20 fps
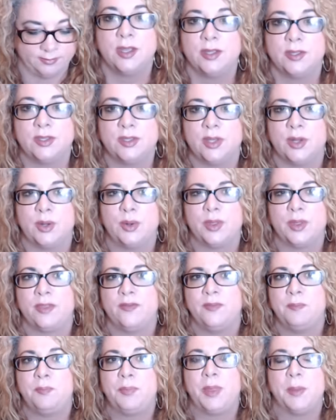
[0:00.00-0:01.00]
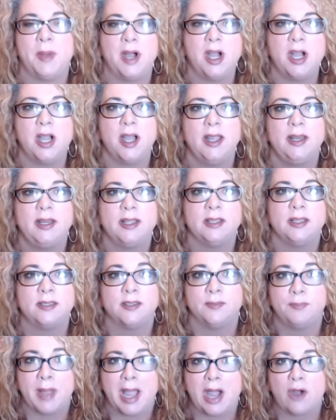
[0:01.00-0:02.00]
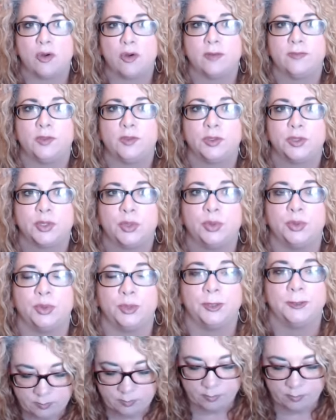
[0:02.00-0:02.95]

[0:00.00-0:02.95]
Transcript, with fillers: So the mind is a powerful tool.